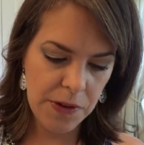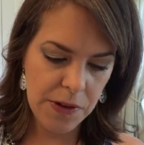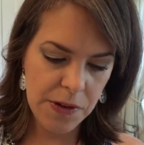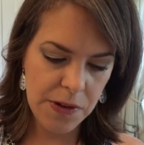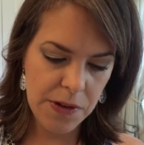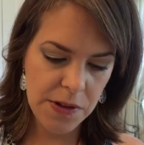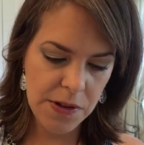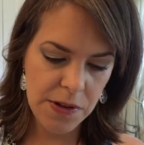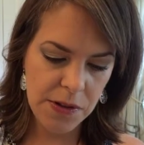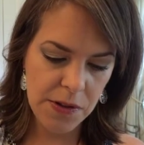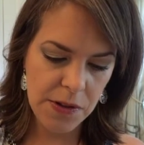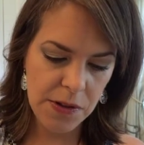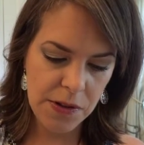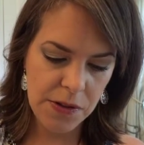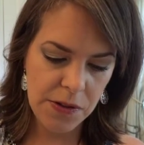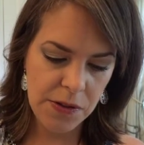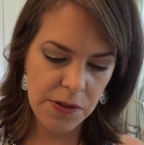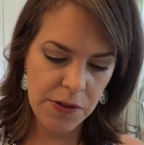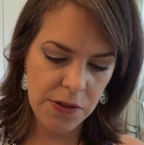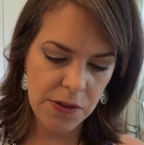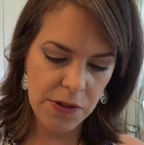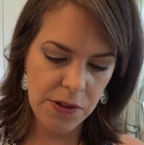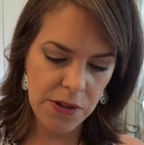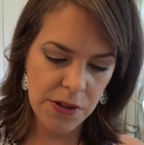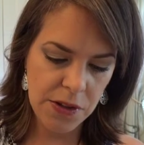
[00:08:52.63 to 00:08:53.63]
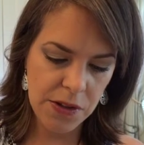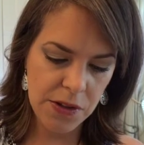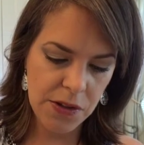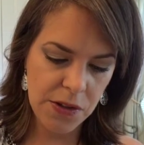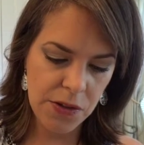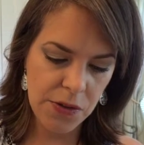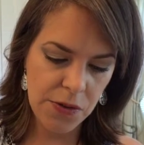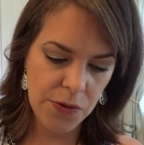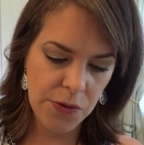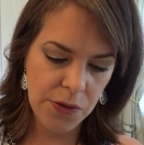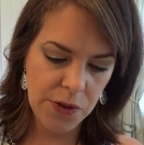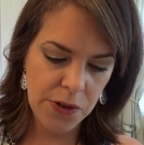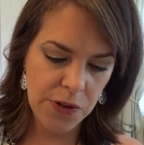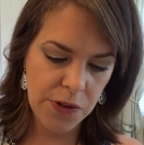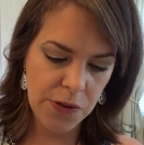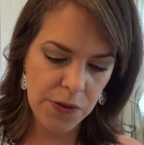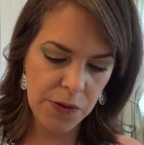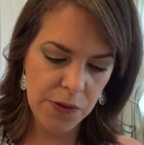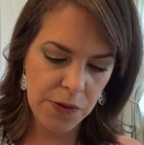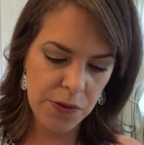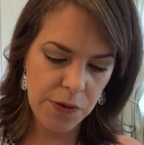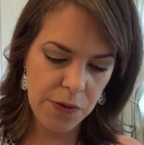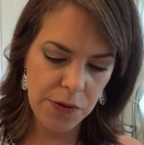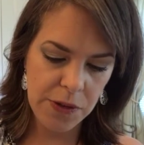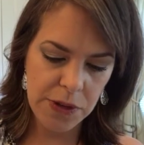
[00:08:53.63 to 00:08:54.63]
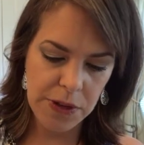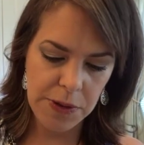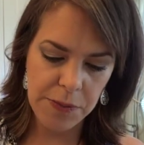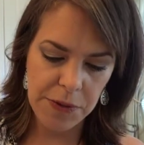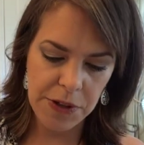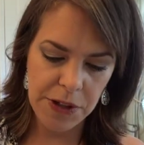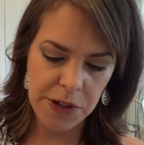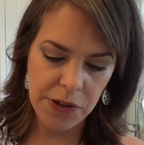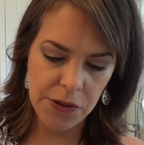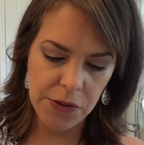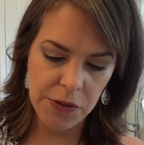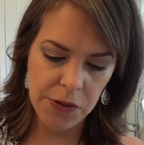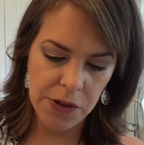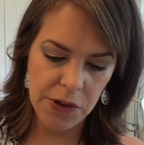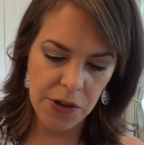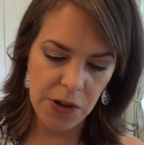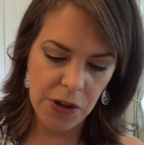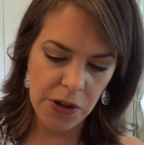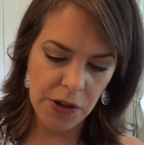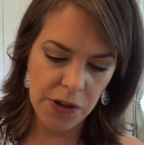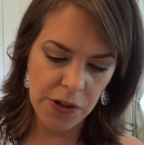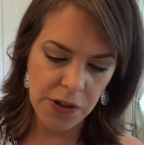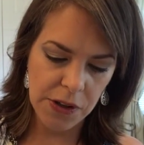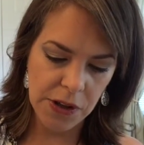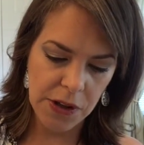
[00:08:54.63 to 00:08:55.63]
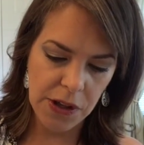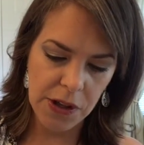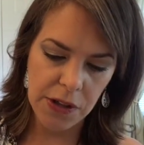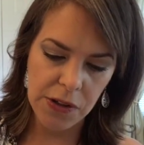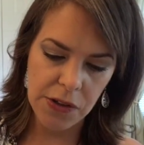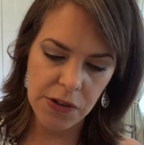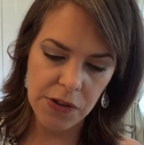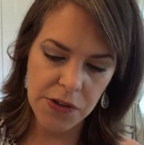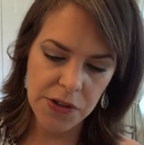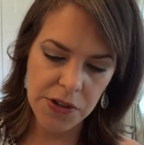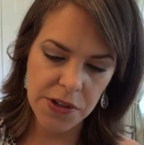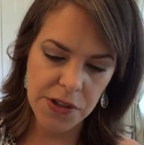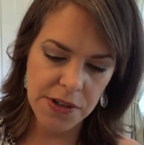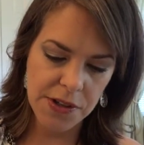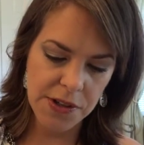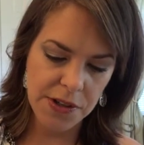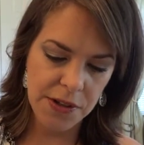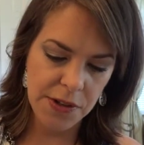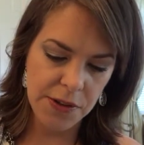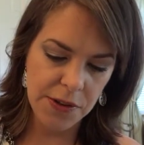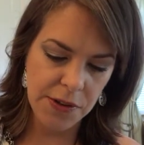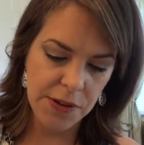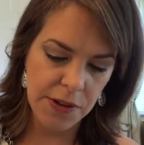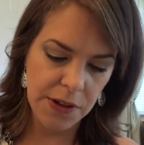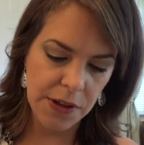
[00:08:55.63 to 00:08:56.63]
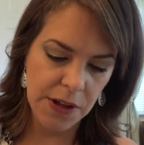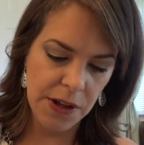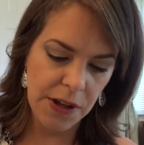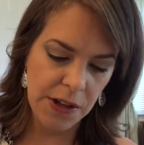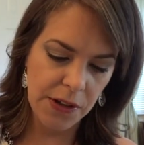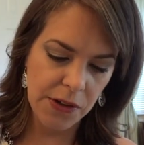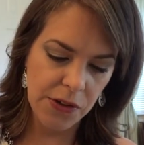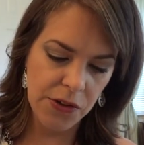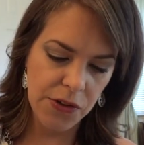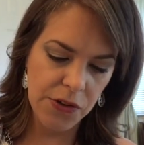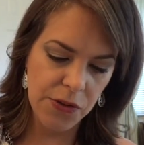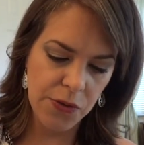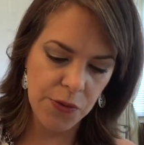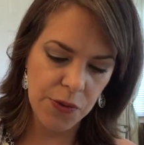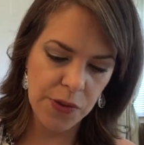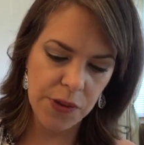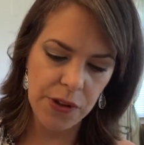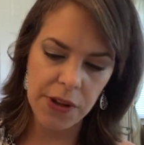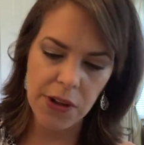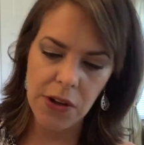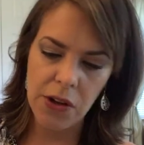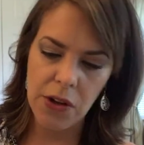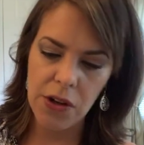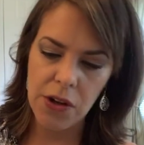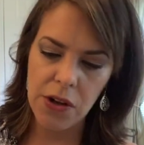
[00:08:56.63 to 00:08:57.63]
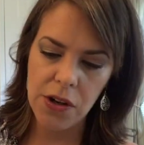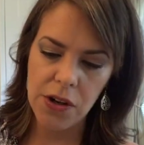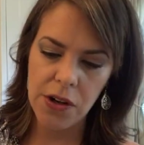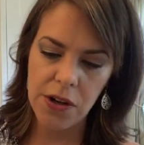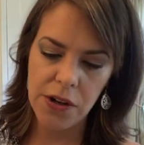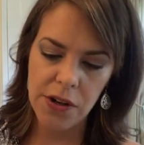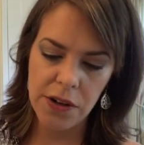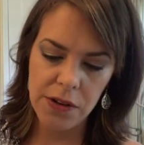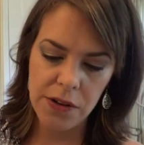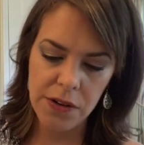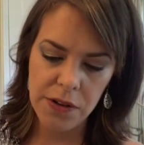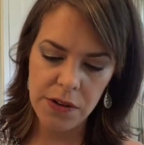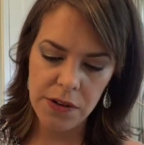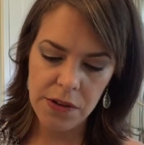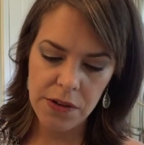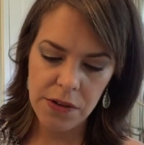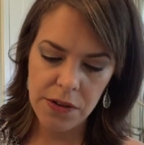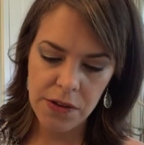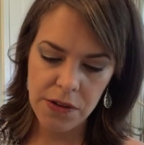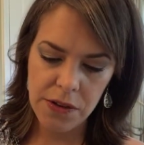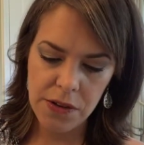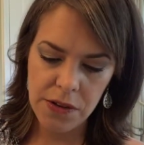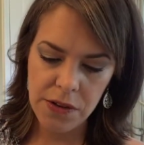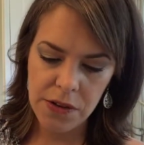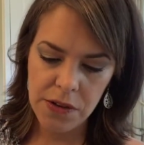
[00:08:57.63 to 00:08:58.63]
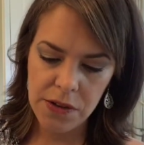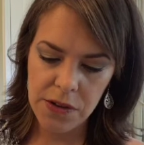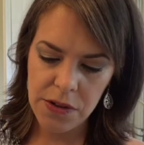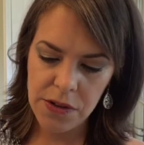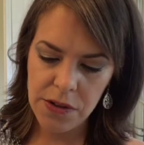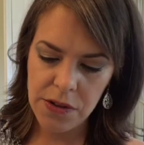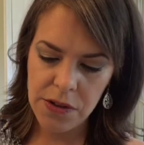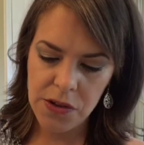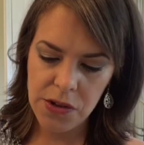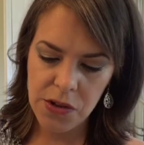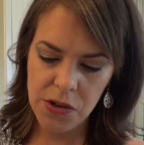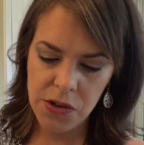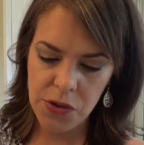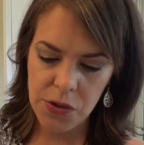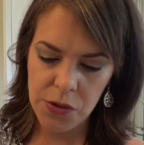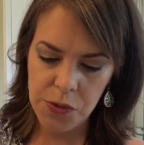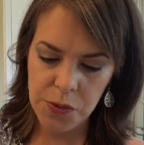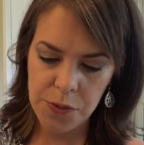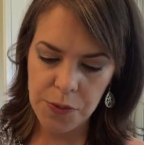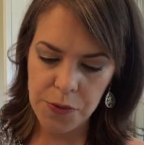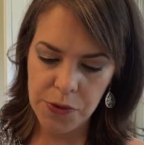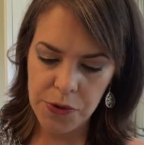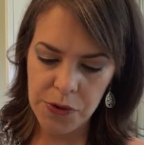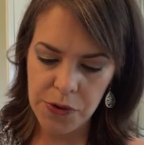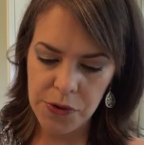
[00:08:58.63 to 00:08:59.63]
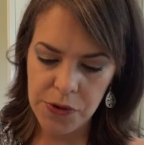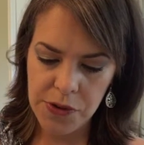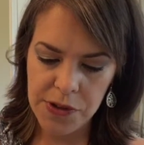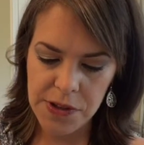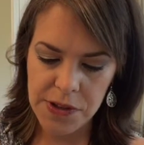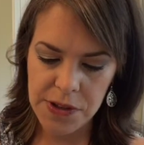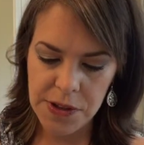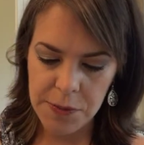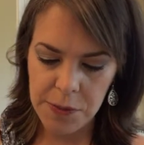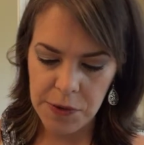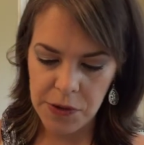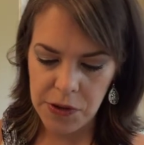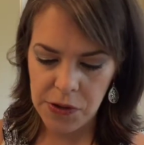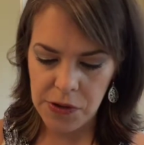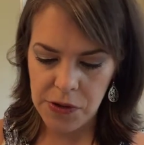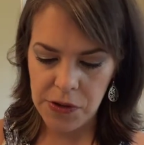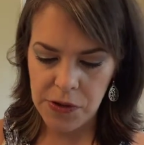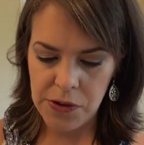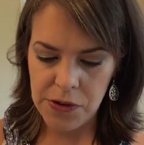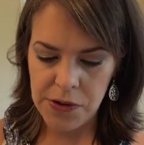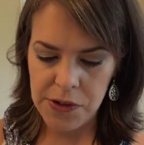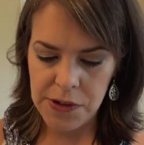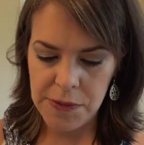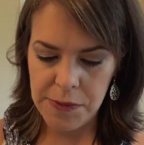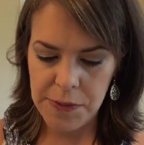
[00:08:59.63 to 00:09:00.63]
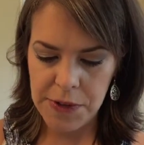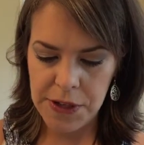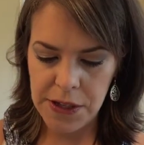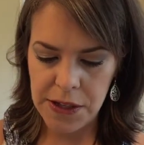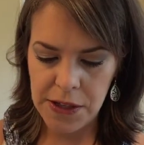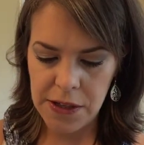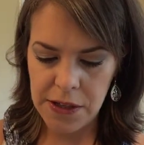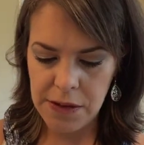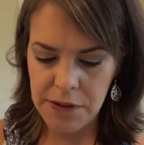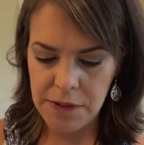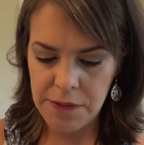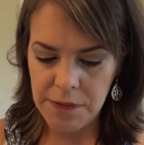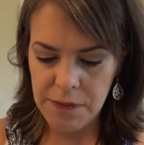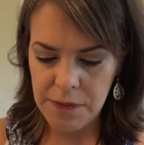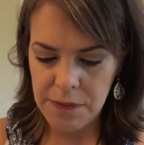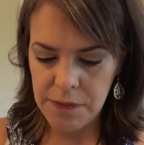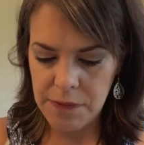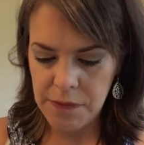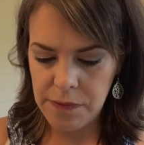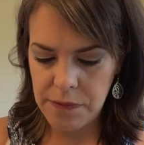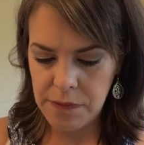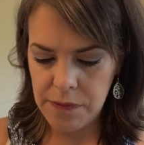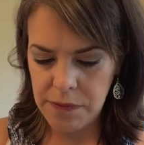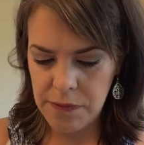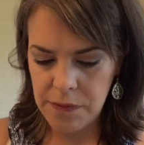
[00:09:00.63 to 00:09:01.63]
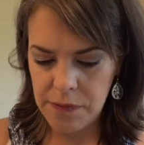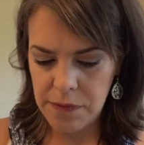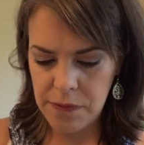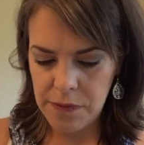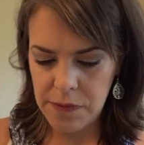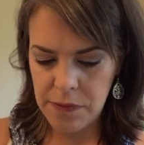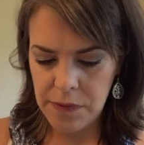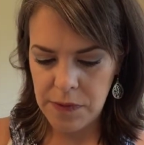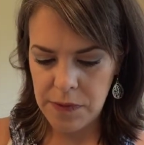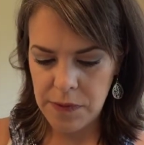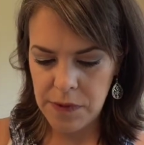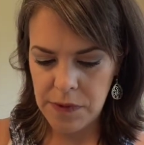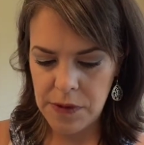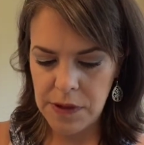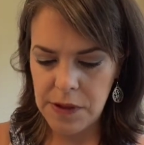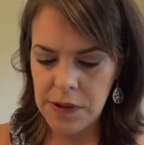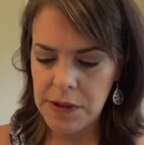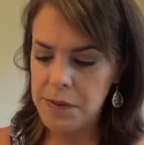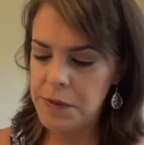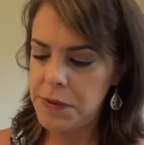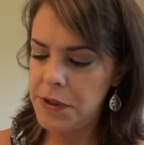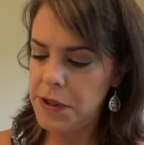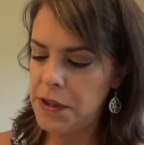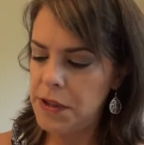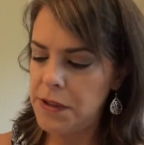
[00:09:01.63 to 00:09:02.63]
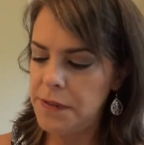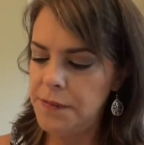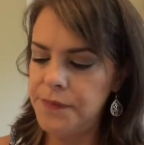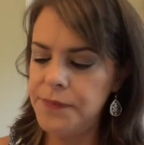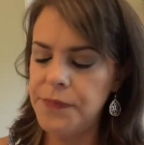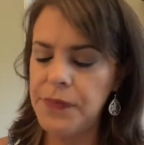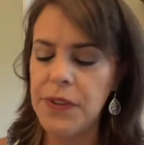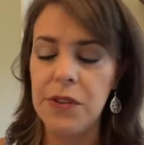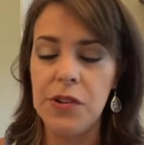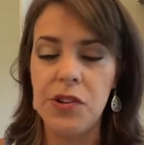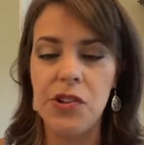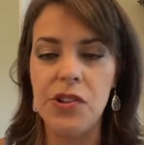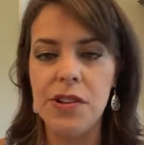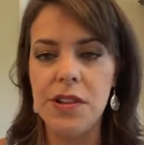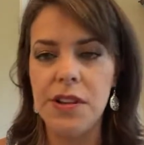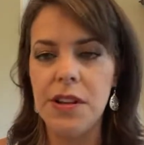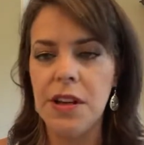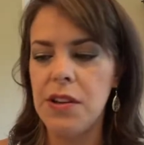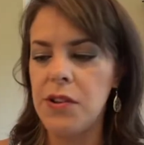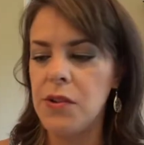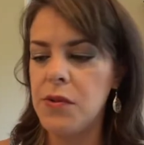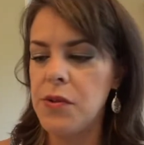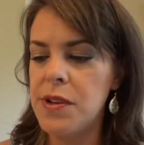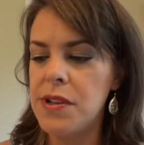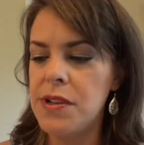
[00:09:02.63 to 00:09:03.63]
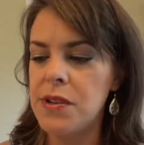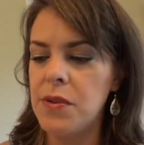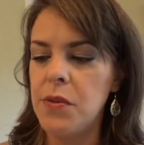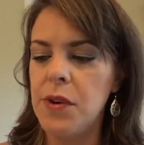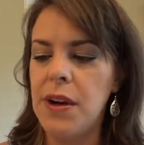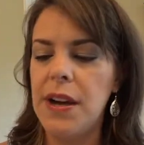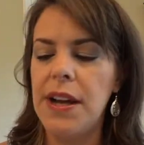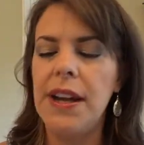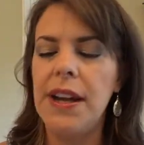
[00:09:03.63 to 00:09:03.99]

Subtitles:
So I'll do the next row. And I'm not doing all the colors because the colors really are super similar to me. I mean, which is the other reason why I